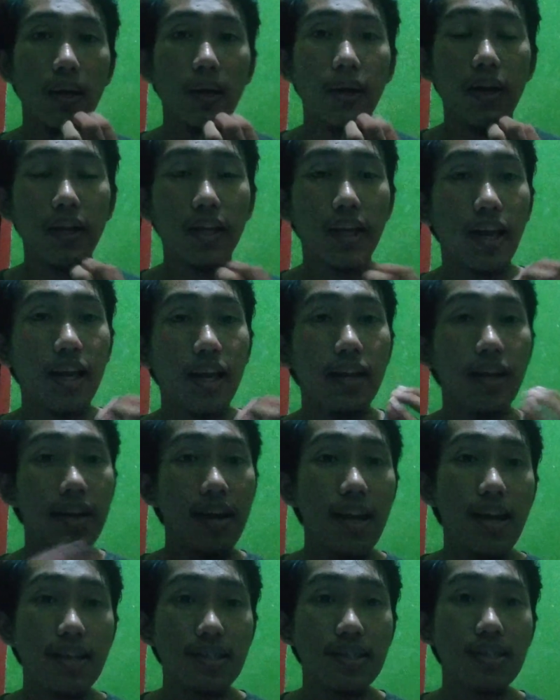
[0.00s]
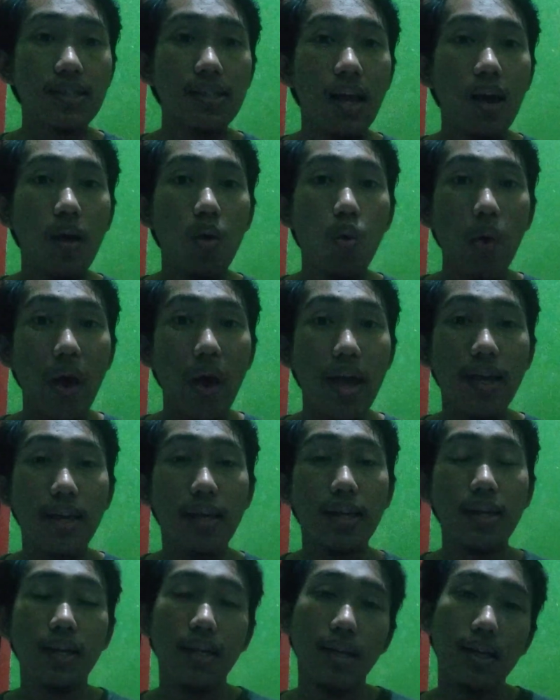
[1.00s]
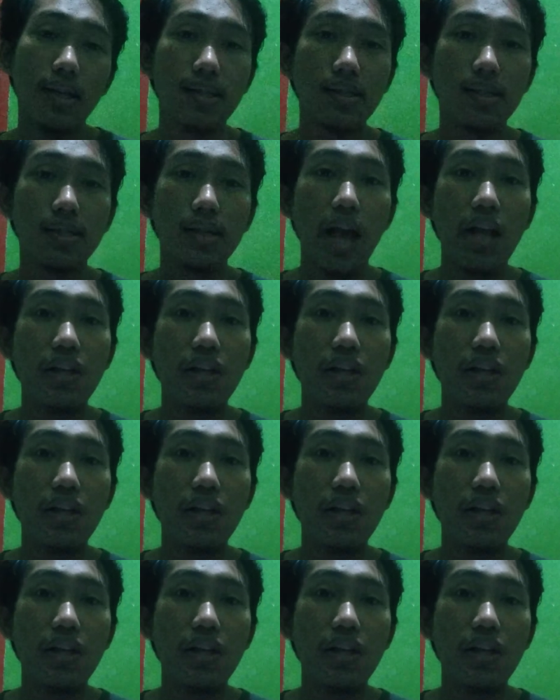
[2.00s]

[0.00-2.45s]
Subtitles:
Okay, the next way is